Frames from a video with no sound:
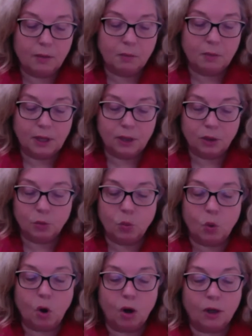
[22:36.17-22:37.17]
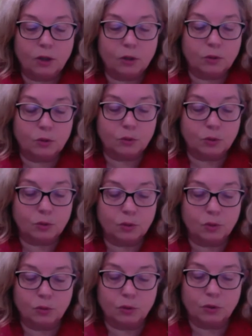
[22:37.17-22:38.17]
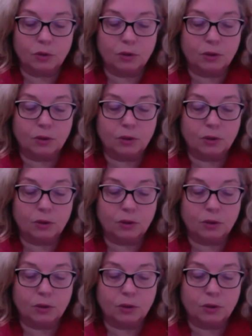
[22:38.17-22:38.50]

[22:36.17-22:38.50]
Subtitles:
may you walk your truth.